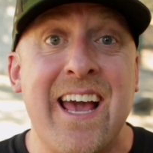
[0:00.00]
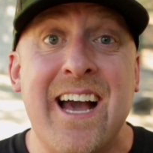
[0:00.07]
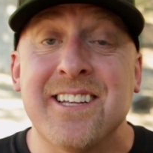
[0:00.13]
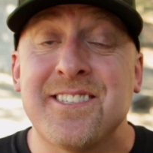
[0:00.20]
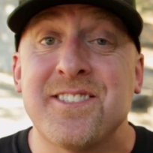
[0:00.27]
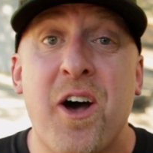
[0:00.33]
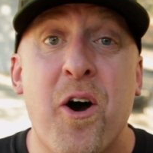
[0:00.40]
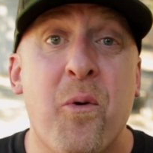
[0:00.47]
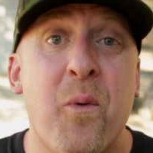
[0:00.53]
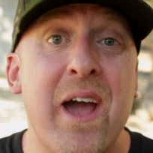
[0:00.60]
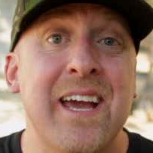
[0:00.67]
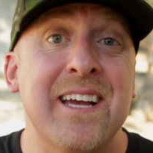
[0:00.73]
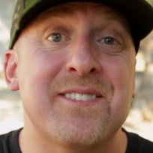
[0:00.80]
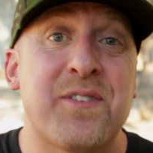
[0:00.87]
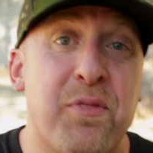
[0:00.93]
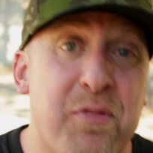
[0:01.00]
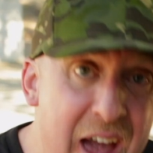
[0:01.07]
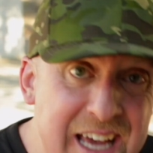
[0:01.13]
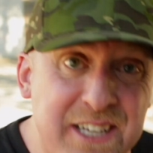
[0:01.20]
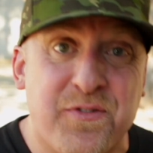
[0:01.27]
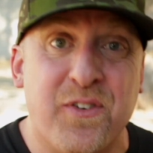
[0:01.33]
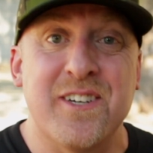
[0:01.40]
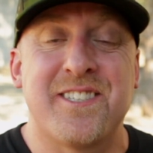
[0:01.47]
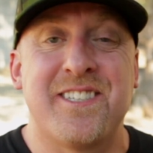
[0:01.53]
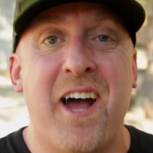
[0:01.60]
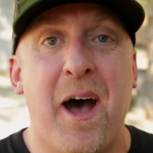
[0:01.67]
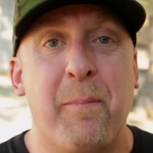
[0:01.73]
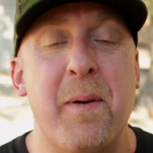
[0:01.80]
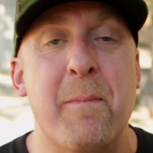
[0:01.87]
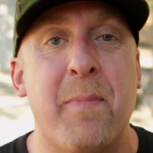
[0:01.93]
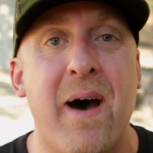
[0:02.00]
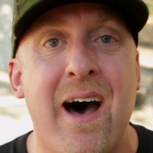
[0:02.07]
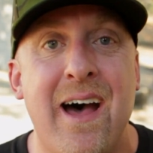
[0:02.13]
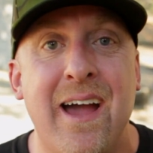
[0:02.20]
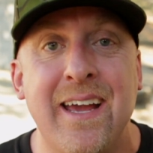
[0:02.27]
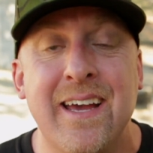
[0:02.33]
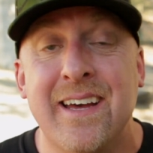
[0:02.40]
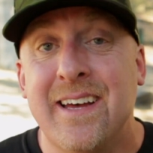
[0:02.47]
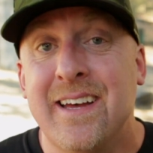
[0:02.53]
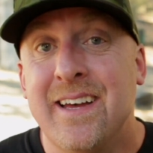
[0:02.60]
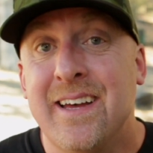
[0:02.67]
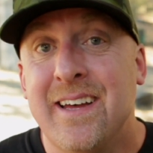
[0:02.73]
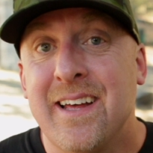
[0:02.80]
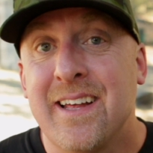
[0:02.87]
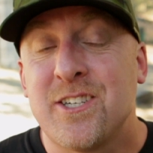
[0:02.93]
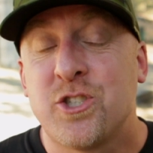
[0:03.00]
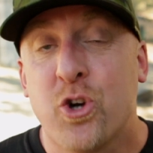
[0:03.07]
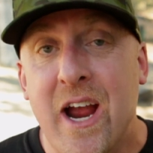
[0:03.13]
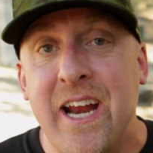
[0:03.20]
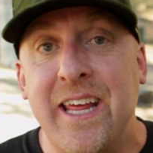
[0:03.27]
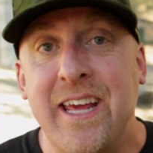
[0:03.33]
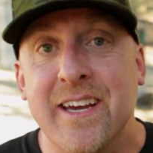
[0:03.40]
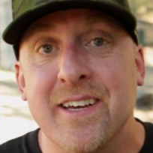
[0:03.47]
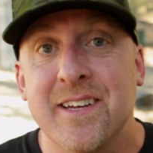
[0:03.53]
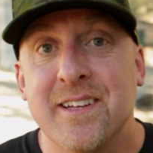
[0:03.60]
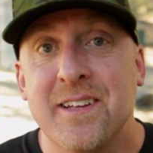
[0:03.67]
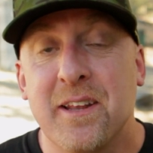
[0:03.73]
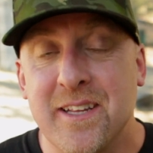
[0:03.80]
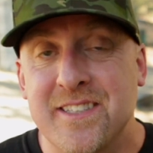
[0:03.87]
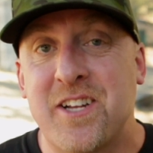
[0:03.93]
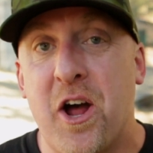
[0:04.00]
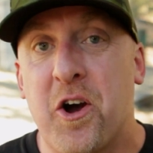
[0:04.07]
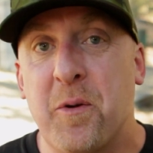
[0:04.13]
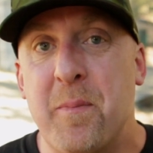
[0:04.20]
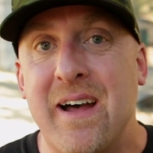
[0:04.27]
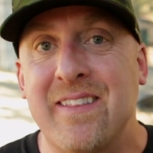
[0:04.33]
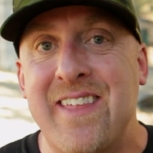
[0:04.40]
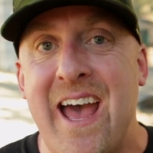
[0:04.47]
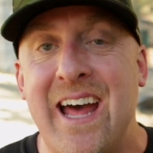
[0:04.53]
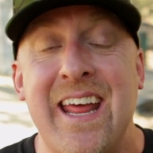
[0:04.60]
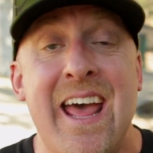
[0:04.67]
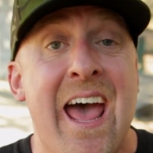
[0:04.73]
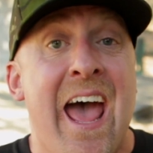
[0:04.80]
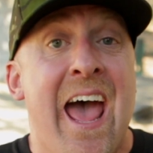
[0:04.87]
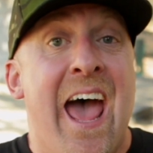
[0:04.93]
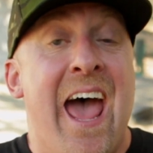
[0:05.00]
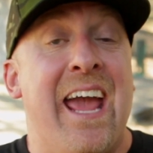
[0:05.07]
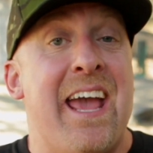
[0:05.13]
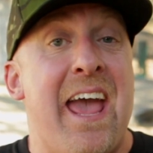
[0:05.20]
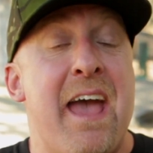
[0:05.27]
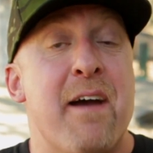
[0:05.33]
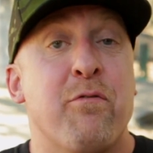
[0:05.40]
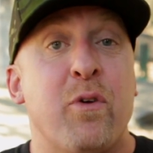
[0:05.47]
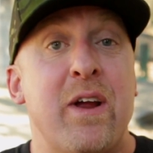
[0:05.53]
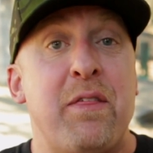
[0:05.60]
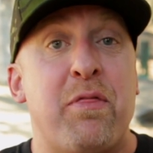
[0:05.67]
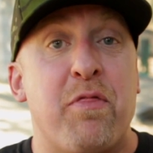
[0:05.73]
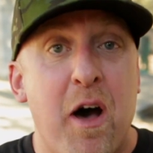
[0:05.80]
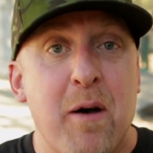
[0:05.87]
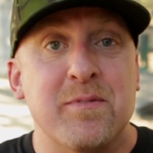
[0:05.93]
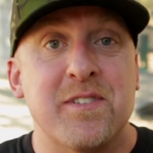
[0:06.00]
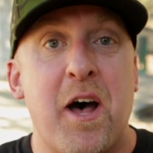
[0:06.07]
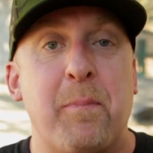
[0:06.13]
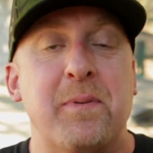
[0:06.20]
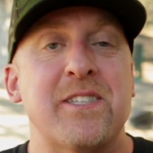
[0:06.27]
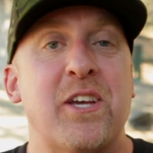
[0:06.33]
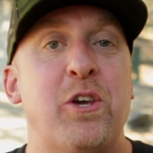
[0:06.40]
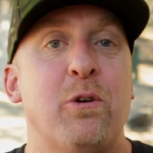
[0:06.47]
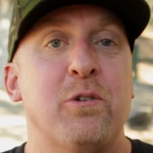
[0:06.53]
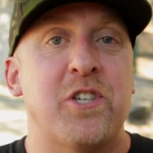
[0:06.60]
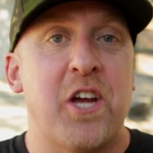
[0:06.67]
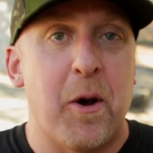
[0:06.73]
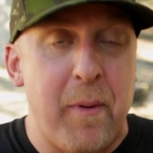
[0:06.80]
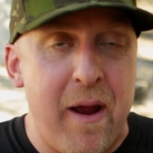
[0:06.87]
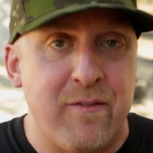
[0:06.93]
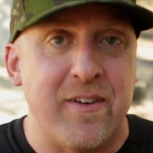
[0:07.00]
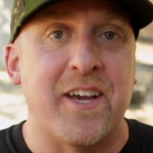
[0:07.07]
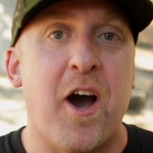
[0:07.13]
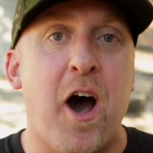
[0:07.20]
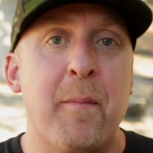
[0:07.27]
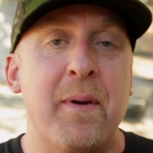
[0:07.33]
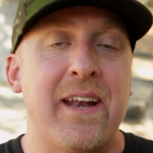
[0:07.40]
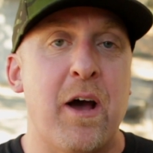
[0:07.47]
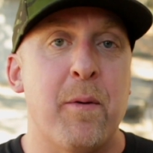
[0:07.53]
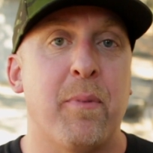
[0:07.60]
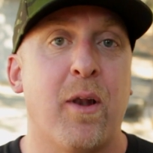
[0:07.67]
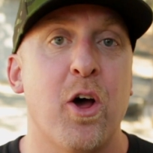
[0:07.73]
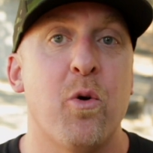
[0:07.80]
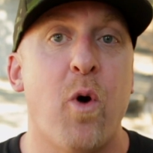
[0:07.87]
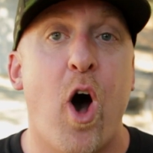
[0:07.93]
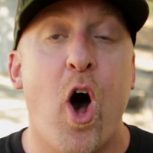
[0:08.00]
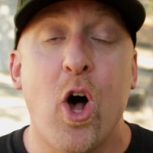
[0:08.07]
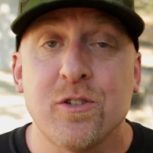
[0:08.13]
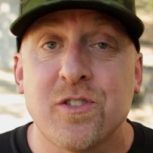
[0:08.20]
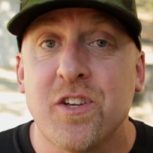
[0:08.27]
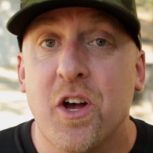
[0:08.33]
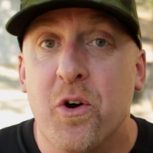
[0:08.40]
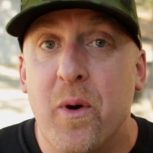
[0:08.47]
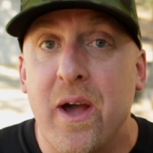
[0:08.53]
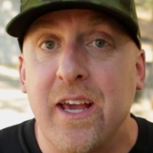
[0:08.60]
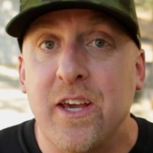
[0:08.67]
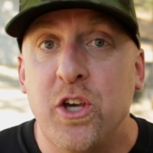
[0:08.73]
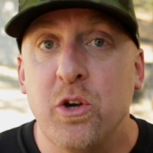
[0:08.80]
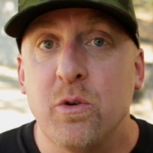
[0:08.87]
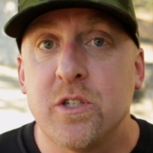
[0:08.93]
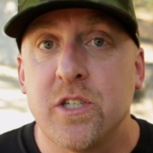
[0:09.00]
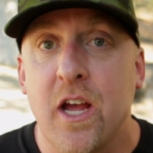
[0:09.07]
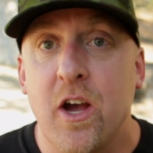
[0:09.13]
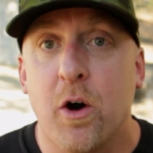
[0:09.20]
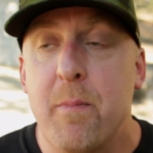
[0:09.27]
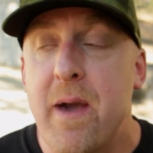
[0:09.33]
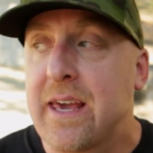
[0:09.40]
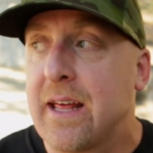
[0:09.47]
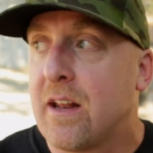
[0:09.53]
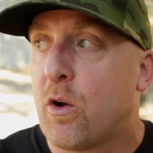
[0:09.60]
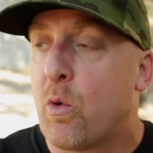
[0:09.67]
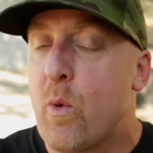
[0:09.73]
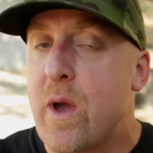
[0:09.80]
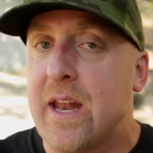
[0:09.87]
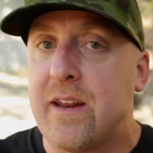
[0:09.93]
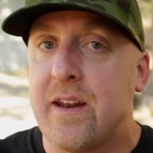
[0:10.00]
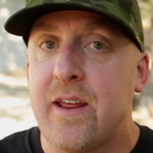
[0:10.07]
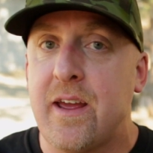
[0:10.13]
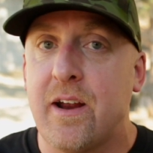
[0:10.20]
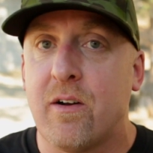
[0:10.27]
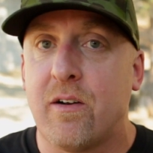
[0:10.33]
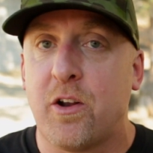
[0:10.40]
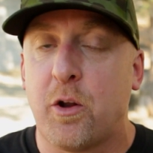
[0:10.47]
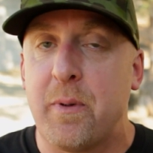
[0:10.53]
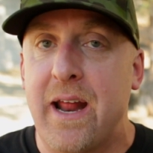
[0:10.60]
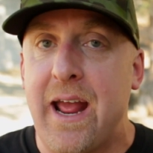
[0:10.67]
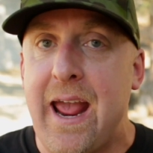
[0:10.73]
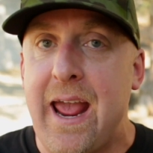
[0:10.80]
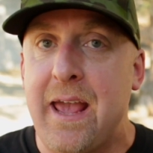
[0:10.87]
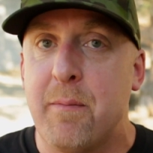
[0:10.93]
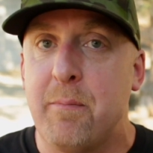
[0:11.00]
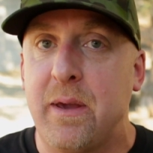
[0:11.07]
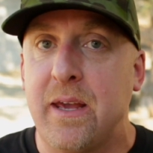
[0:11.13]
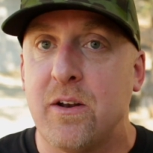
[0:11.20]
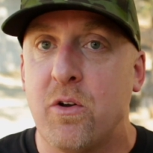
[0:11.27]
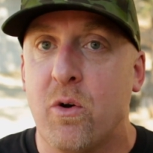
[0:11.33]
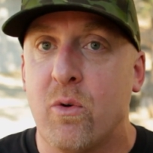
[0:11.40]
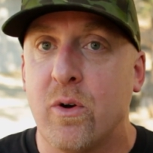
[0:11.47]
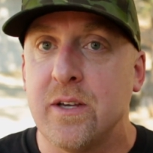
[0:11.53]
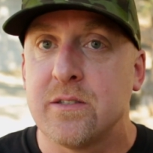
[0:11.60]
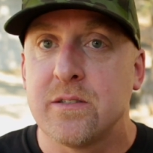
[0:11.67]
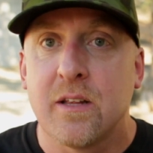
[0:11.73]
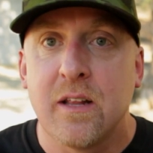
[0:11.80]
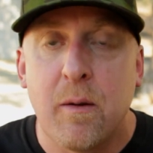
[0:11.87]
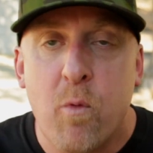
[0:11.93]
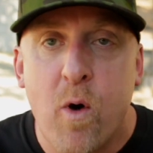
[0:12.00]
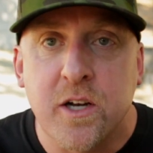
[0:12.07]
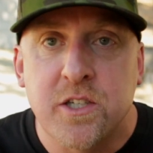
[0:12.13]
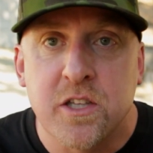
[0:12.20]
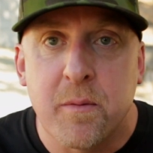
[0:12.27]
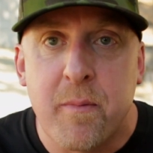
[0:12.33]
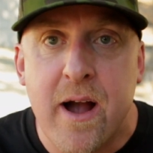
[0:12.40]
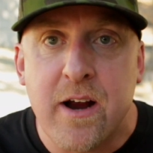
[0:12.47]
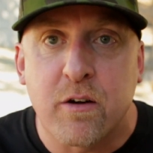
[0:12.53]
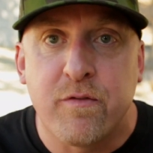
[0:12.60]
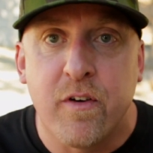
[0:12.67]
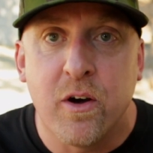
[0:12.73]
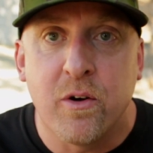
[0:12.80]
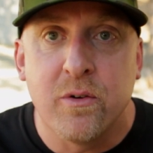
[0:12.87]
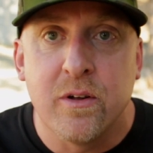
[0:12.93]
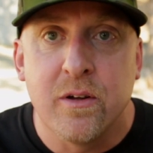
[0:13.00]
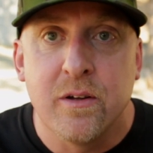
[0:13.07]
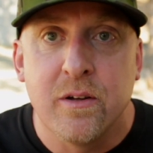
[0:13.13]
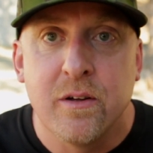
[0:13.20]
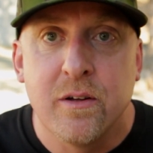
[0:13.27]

Hey guys, as always, thanks for stopping by. Training, let's talk about that. Hey, every thumbs up is a huge help. Every comment down below, also a huge help. Make a little wind in here, a little bit of ambient noise. I'm watching the microphone.